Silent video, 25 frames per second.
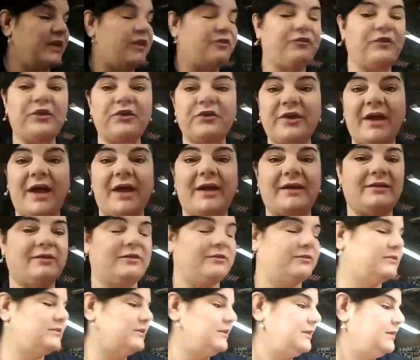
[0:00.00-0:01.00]
If you're not
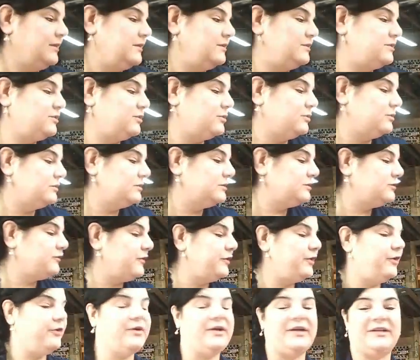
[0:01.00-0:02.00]
using these tools
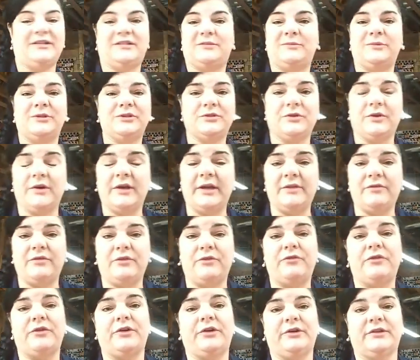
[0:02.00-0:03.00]
for your customers or
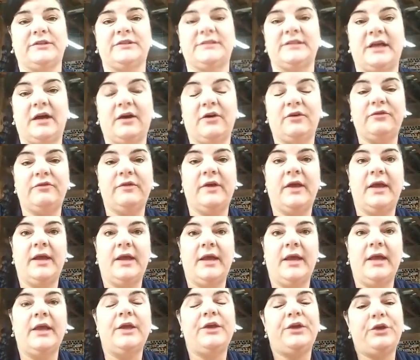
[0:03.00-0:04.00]
even for yourself,
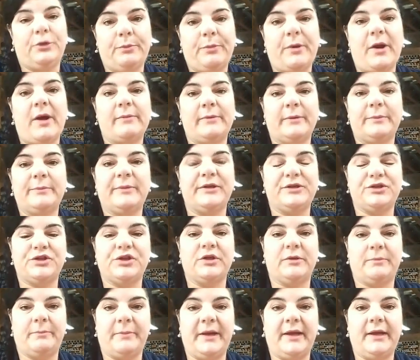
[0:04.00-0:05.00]
you probably
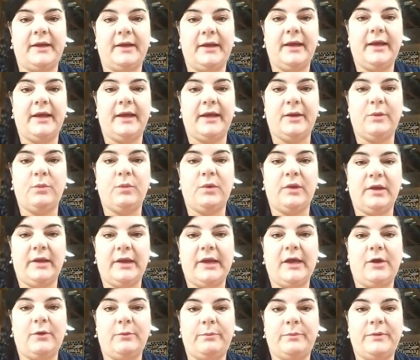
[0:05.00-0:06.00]
should be. It will
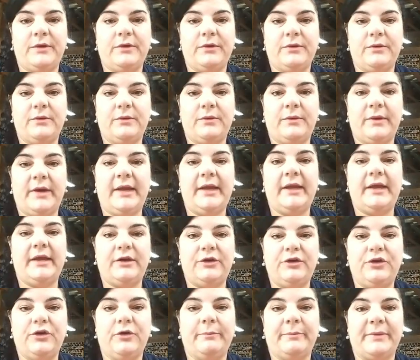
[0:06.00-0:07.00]
help you
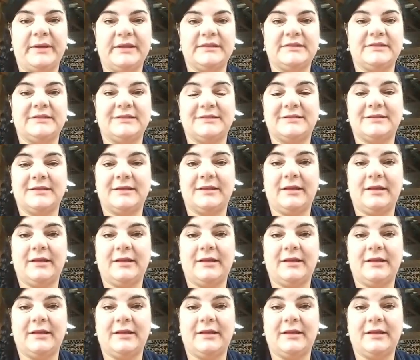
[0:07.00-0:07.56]
in your business.